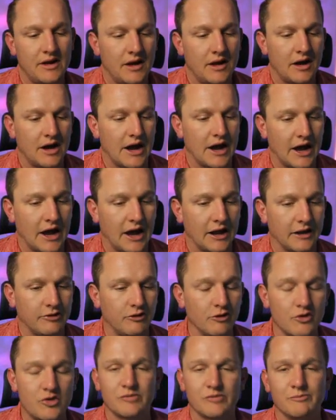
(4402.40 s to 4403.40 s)
Uh,
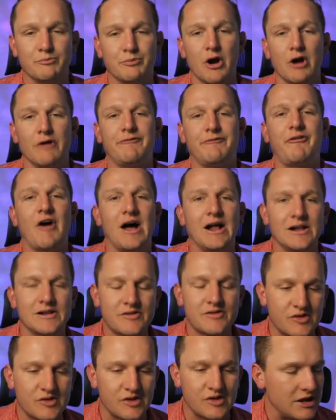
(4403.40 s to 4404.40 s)
do some
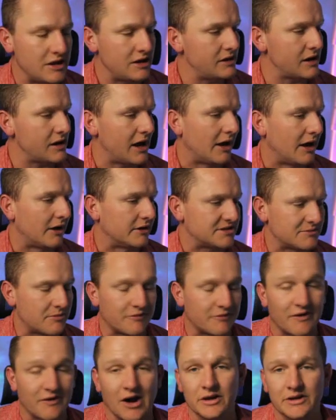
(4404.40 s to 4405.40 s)
profiles, see how some
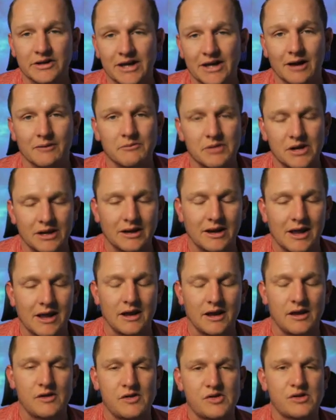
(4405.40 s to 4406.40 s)
of our young
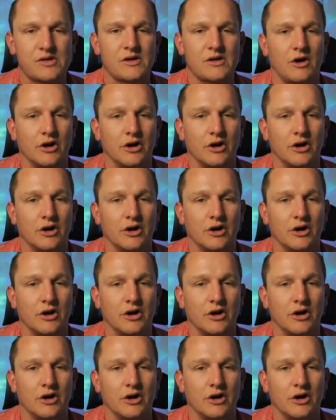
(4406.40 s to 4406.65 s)
millionaires